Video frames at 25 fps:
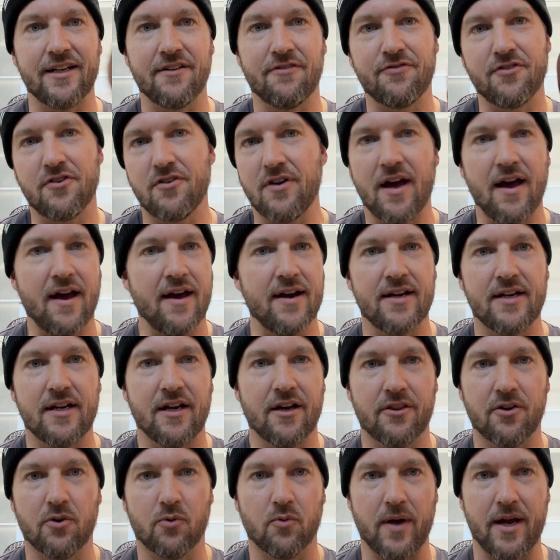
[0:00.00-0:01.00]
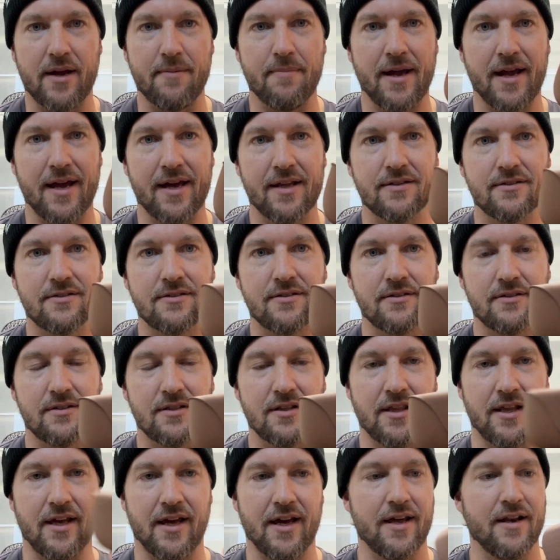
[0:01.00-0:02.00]
If you had any other Ray-Bans,
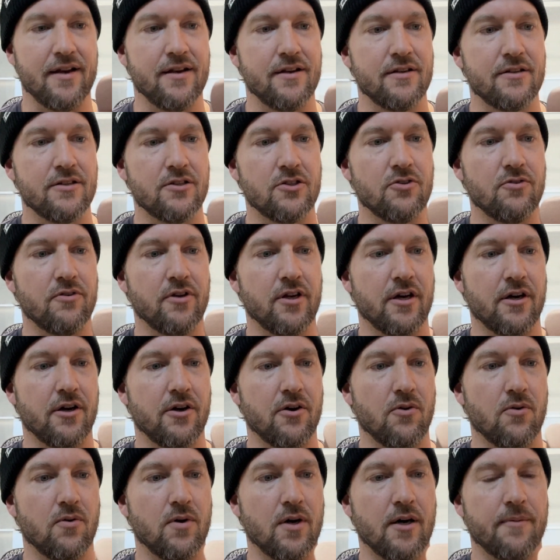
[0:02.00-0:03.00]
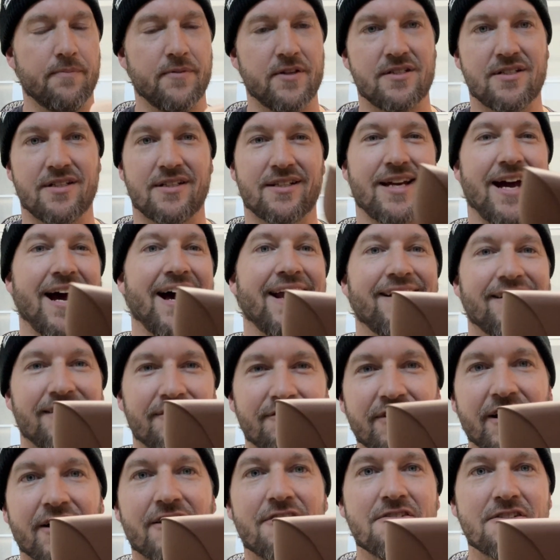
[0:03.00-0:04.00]
then you know this is kind of
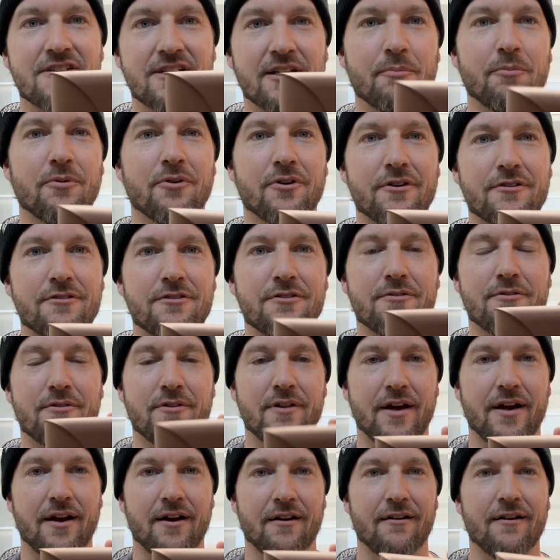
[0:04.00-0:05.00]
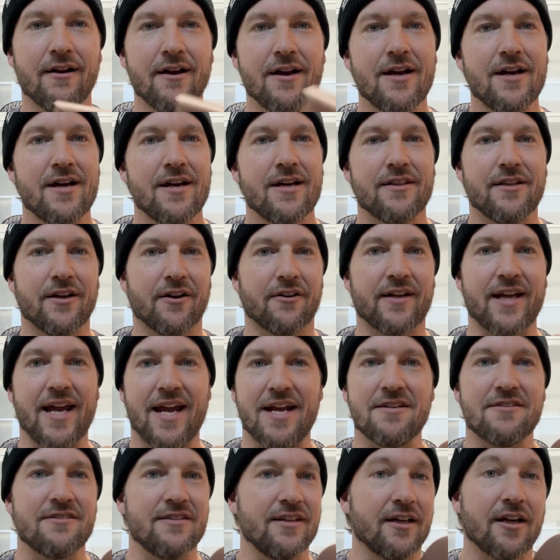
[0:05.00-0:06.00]
very similar to their
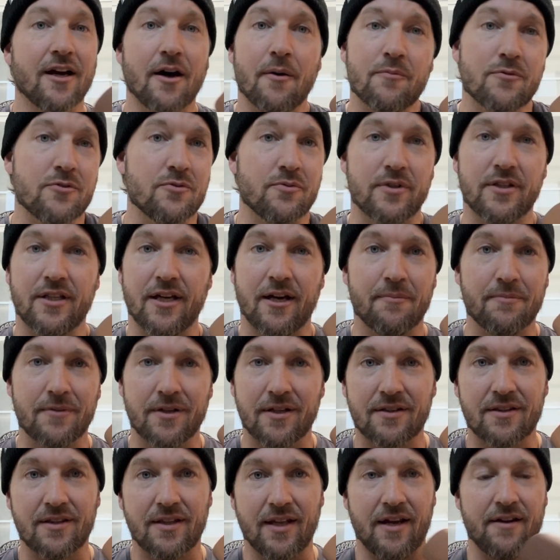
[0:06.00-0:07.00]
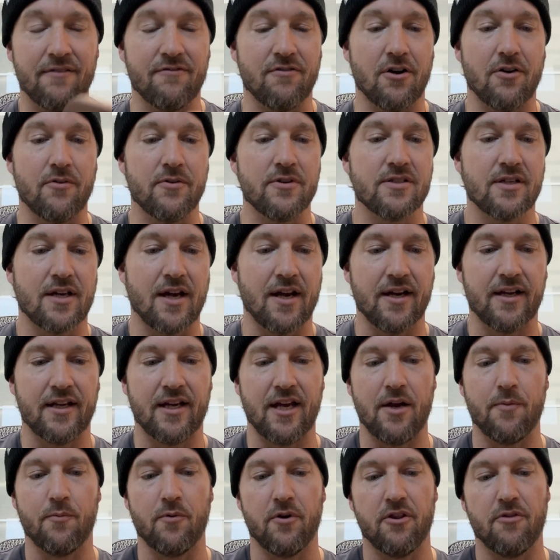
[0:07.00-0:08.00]
case that comes with them that they've always kind of
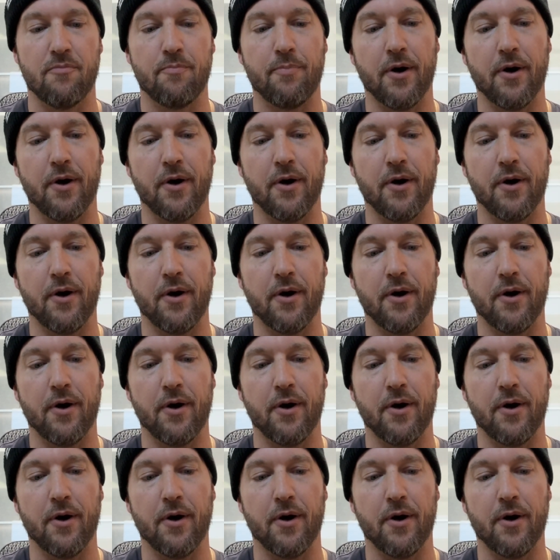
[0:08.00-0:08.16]
came with.